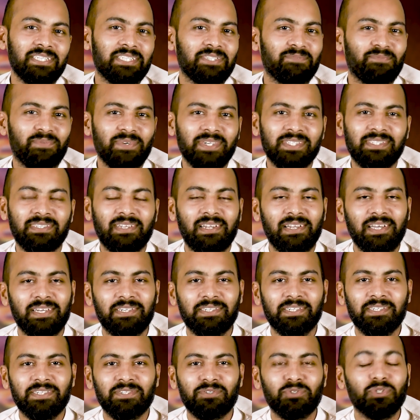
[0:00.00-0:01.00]
in his first
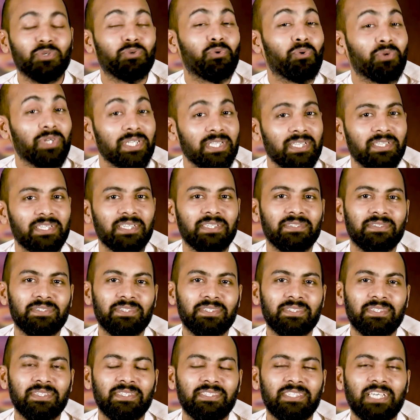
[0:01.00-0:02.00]
letter to the
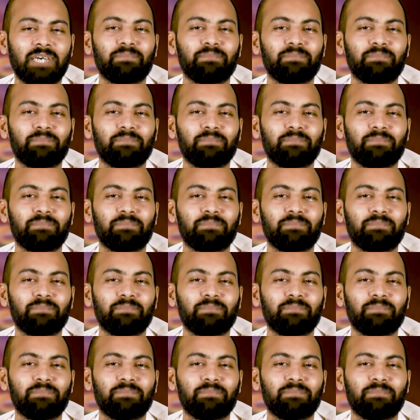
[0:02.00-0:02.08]
Corinthians,